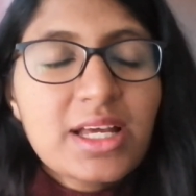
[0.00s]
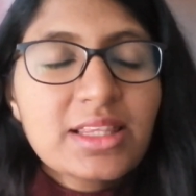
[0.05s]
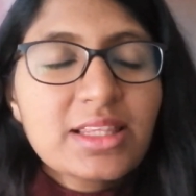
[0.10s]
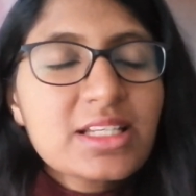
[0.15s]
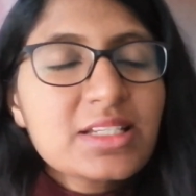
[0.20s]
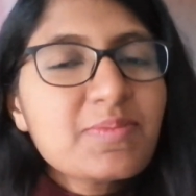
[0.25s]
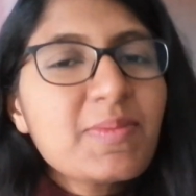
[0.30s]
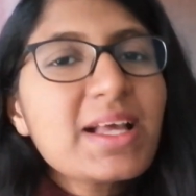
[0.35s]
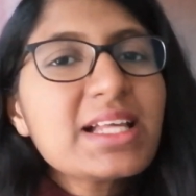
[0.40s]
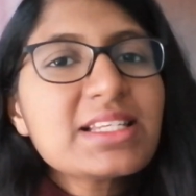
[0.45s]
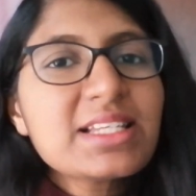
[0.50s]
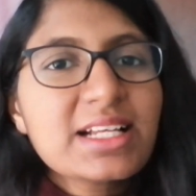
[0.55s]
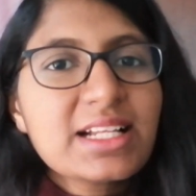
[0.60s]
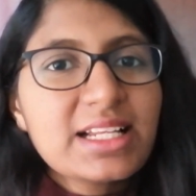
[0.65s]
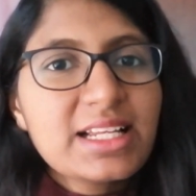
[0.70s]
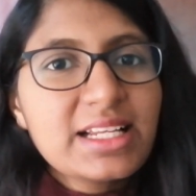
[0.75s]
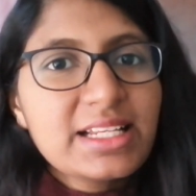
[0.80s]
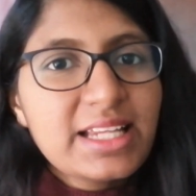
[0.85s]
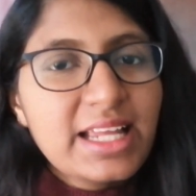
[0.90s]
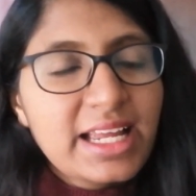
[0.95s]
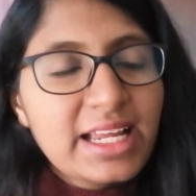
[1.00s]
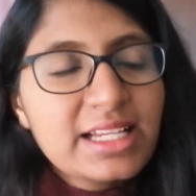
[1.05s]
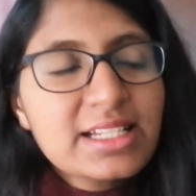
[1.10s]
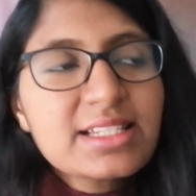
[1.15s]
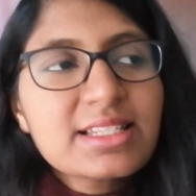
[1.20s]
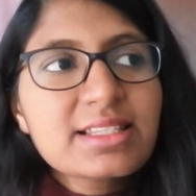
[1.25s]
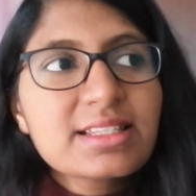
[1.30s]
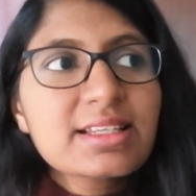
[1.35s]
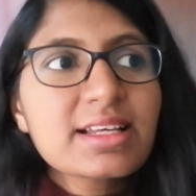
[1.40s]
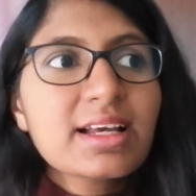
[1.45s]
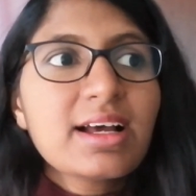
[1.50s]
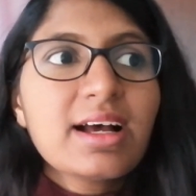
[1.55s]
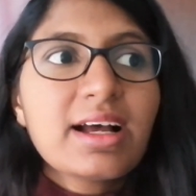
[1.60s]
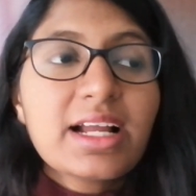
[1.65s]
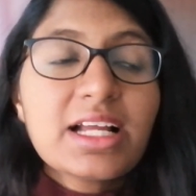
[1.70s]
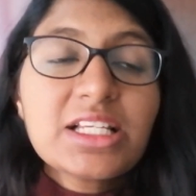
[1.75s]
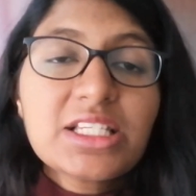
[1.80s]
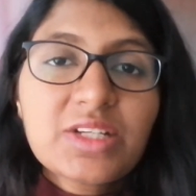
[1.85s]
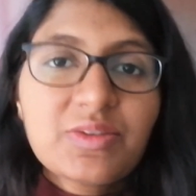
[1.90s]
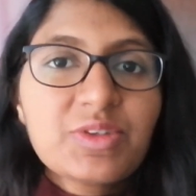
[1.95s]
This basically needs
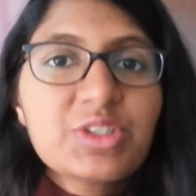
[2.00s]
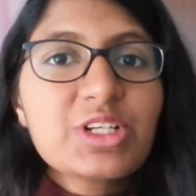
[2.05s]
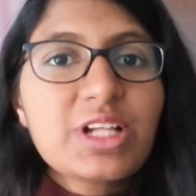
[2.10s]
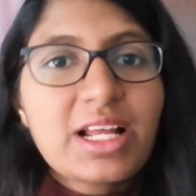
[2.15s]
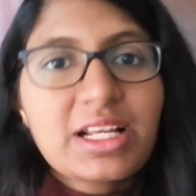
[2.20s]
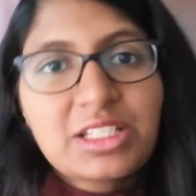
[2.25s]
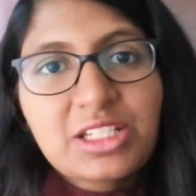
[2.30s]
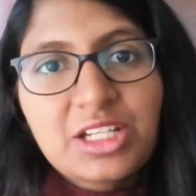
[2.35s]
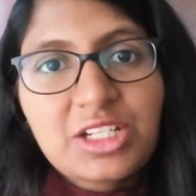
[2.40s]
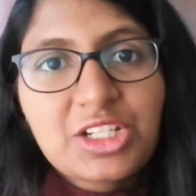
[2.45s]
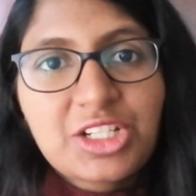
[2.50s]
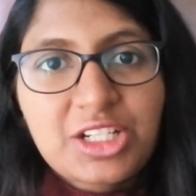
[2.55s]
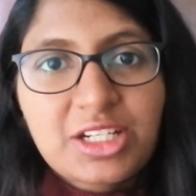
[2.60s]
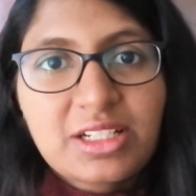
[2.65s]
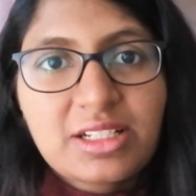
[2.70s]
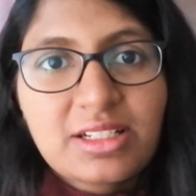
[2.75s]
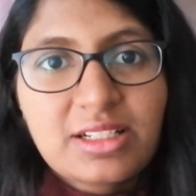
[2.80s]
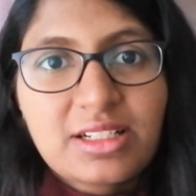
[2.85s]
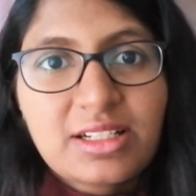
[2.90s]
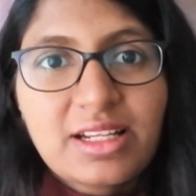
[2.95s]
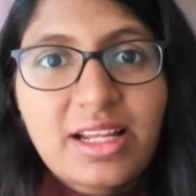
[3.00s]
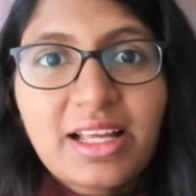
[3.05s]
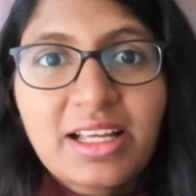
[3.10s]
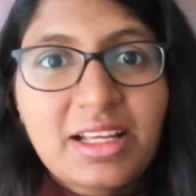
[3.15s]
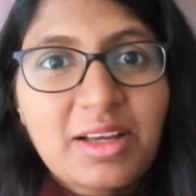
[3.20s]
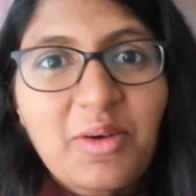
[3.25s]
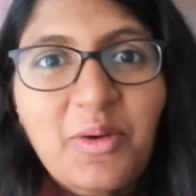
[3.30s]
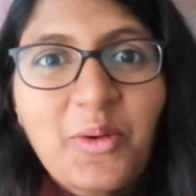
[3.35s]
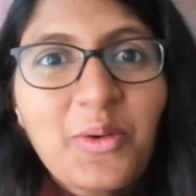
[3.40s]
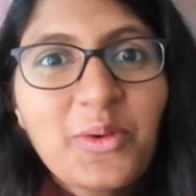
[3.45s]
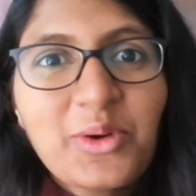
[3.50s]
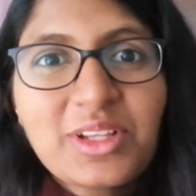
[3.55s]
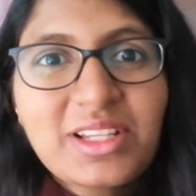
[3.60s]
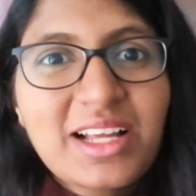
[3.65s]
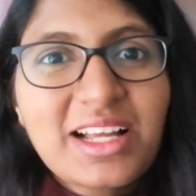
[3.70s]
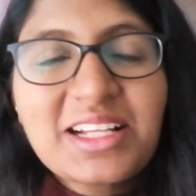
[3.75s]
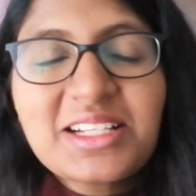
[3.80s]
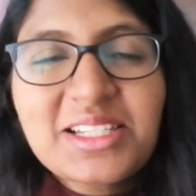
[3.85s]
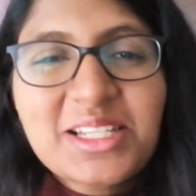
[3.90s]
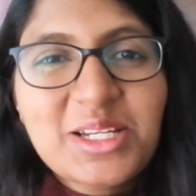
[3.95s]
individual attention. Like all
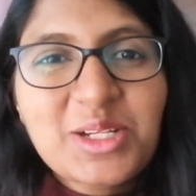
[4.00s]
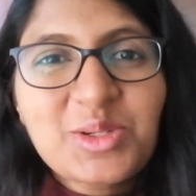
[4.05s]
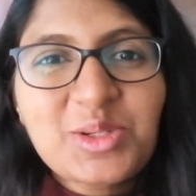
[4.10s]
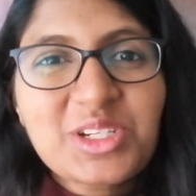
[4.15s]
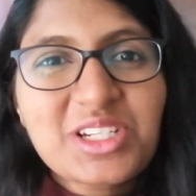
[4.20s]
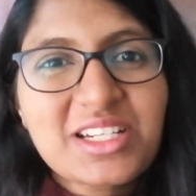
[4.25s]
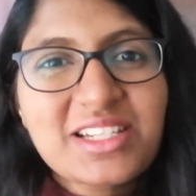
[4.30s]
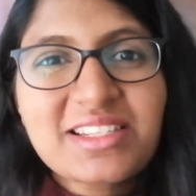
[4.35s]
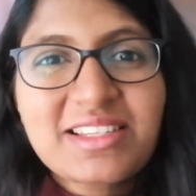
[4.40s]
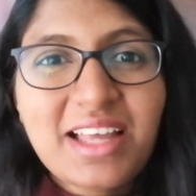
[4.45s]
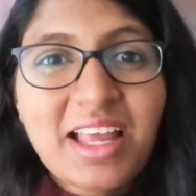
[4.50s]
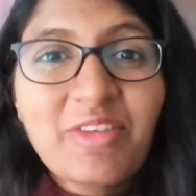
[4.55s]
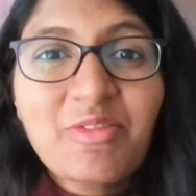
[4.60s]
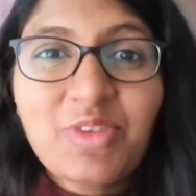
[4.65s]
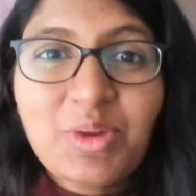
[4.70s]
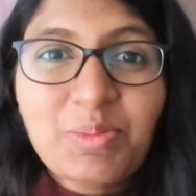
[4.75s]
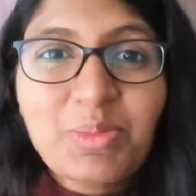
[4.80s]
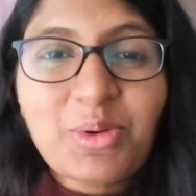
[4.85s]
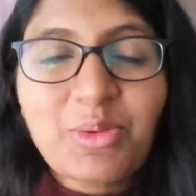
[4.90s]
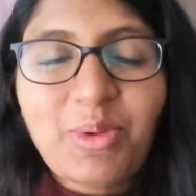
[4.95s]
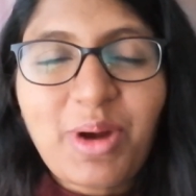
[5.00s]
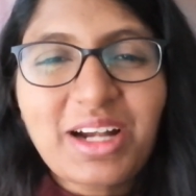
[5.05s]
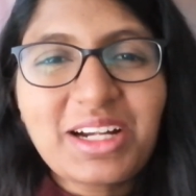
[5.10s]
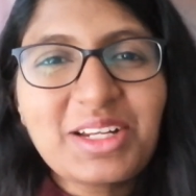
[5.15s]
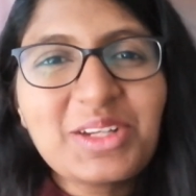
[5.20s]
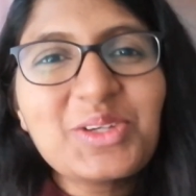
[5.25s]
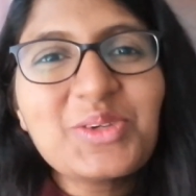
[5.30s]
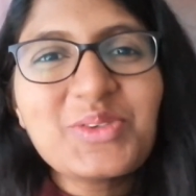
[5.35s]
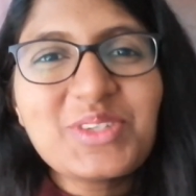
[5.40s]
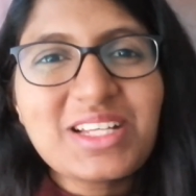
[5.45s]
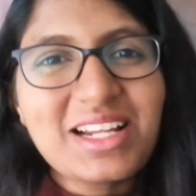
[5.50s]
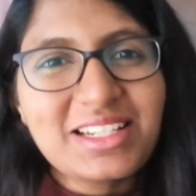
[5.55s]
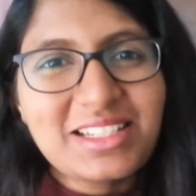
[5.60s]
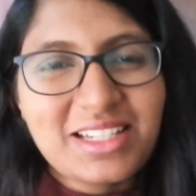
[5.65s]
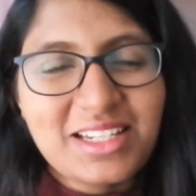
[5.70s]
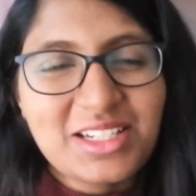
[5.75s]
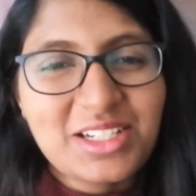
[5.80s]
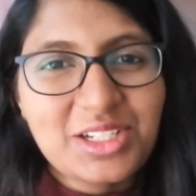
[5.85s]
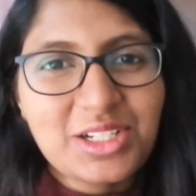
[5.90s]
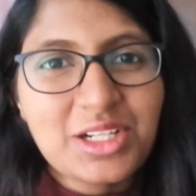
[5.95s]
the institutions say, we provide individual
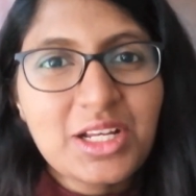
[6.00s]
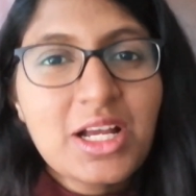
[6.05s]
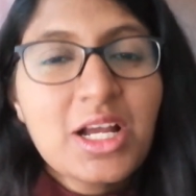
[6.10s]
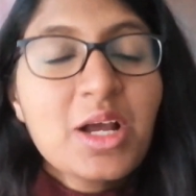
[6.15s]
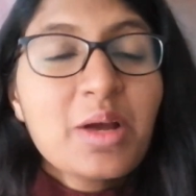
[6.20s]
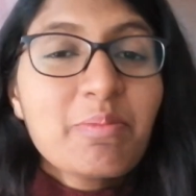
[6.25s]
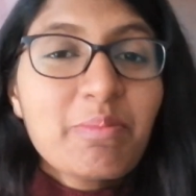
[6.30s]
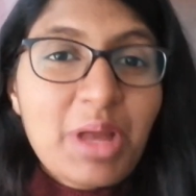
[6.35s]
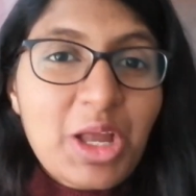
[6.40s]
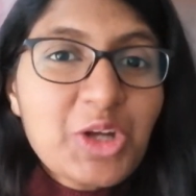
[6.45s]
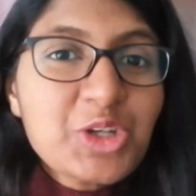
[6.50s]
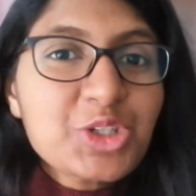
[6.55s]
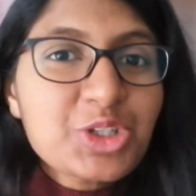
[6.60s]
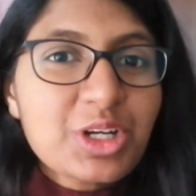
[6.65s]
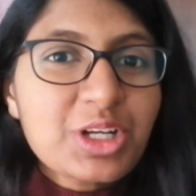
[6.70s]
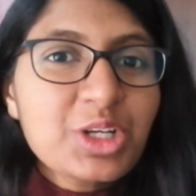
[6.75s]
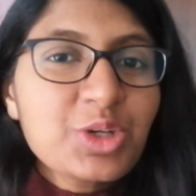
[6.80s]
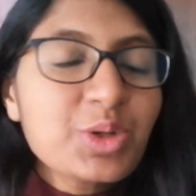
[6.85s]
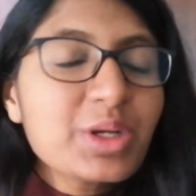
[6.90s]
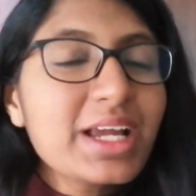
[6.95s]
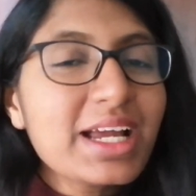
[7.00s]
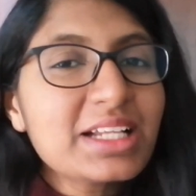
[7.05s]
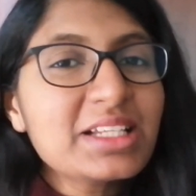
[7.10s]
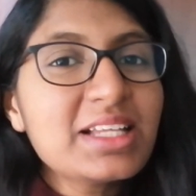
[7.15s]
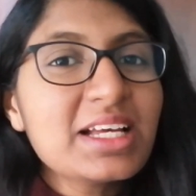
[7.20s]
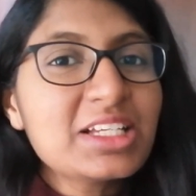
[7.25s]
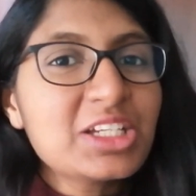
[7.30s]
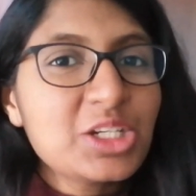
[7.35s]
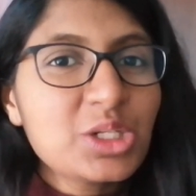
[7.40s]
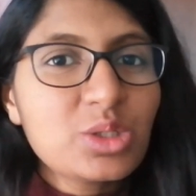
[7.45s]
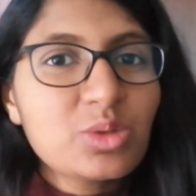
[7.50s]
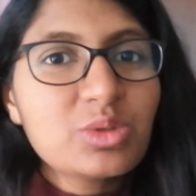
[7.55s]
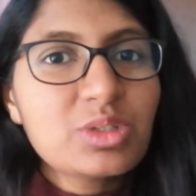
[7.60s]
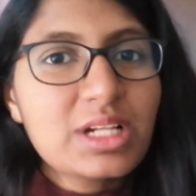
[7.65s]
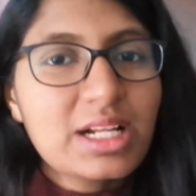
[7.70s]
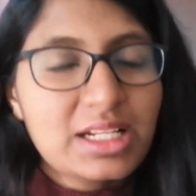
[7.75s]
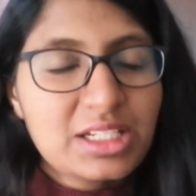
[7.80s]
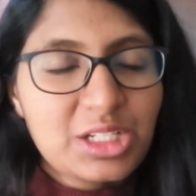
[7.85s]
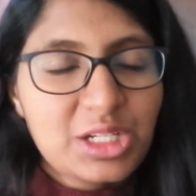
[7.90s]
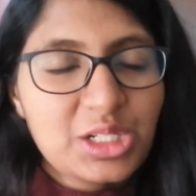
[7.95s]
attention. Make sure you get that
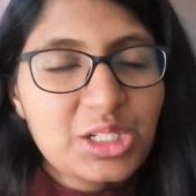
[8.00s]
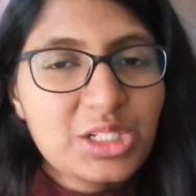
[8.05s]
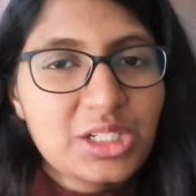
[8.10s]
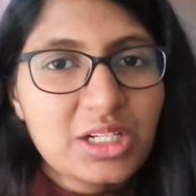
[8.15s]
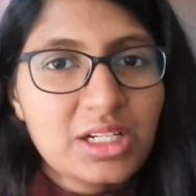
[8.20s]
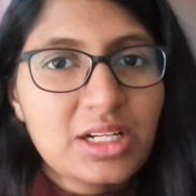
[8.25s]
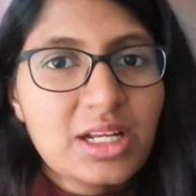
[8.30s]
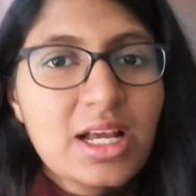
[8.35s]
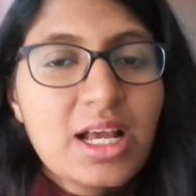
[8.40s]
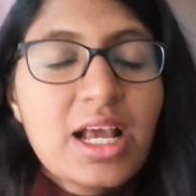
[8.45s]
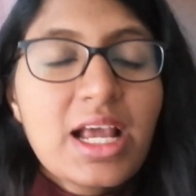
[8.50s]
individual attention.